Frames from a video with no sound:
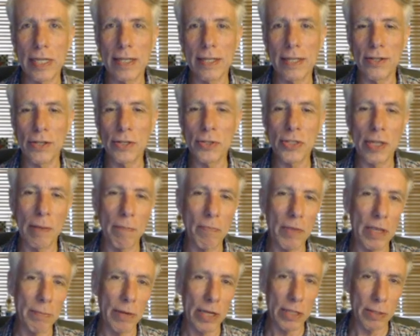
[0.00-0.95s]
and learned
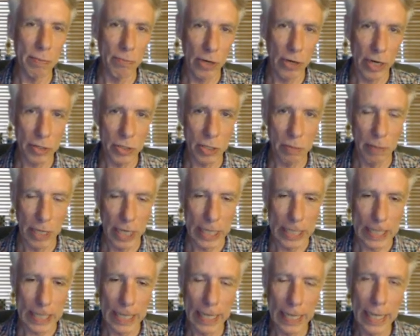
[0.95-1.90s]
something about the Maroczy
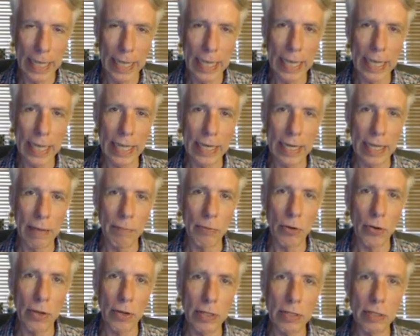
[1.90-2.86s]
bind. And I'm
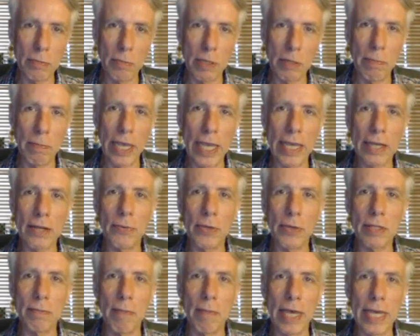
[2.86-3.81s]
going to be back
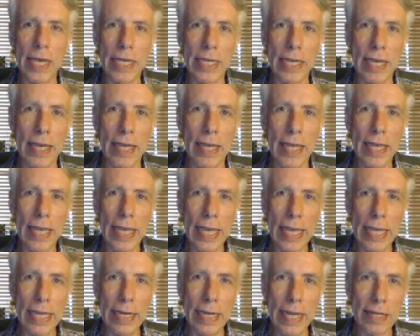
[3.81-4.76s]
with my
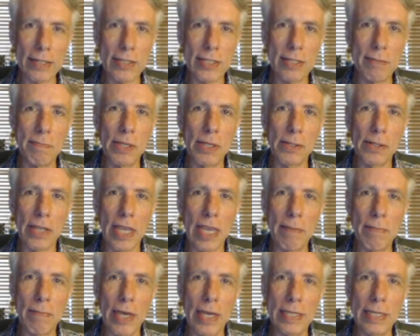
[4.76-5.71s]
Next middle
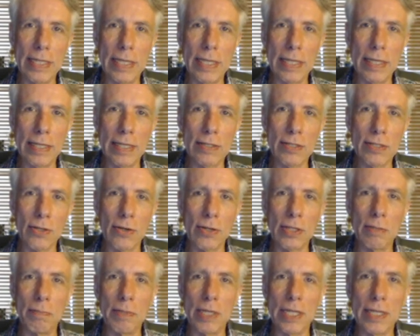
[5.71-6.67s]
game idea, it's
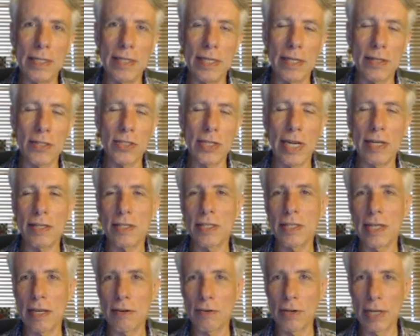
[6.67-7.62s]
going to be the exchange
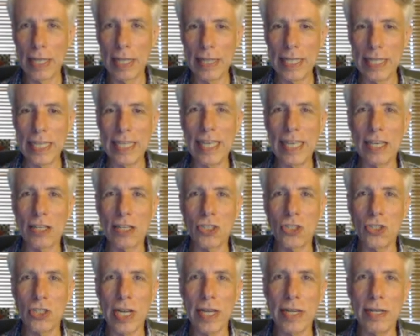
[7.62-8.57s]
sac the
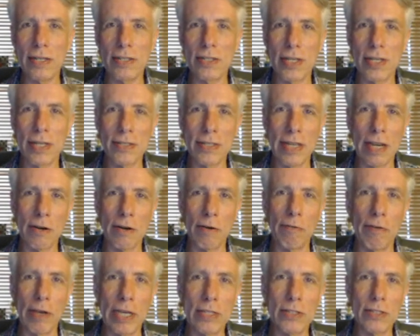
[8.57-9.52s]
exchange
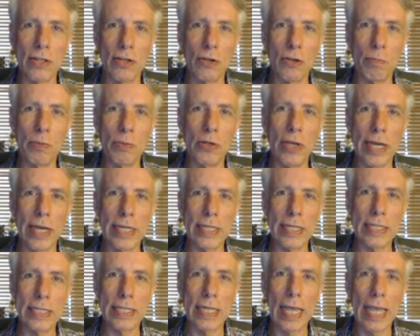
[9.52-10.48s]
sacrifice. I hope you
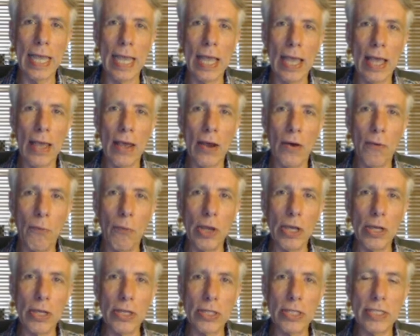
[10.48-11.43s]
guys
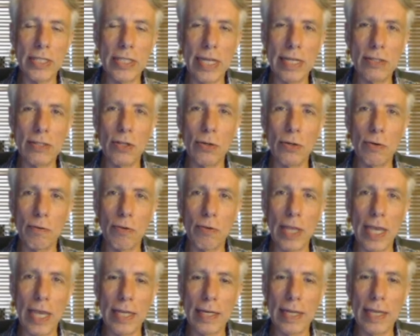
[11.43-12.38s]
will stay tuned for
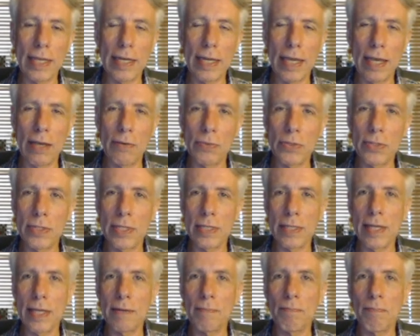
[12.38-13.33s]
that, and I will see you
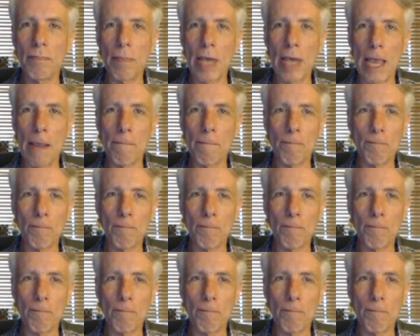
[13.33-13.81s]
then. Bye.